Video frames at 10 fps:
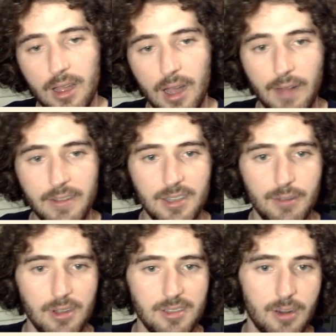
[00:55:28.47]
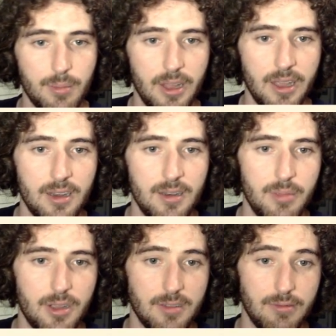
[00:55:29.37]
Obviously, it wasn't our plan
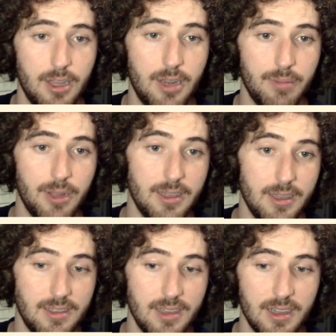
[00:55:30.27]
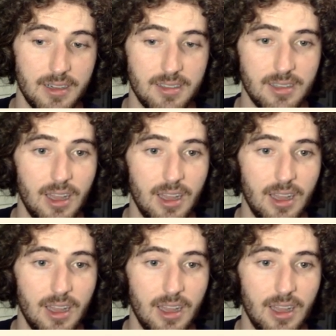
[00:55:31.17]
because we didn't play d6.